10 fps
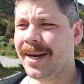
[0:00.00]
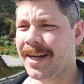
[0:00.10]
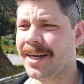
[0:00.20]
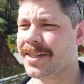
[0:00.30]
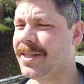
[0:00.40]

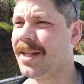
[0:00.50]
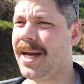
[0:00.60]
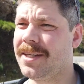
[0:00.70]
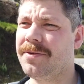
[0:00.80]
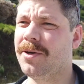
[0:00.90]
because the
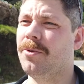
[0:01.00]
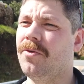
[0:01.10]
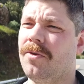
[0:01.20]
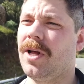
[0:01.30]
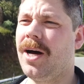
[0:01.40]
last few
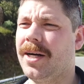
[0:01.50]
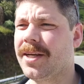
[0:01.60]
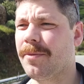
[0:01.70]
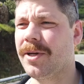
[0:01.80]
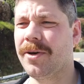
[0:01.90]

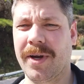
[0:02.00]
vlogs I've been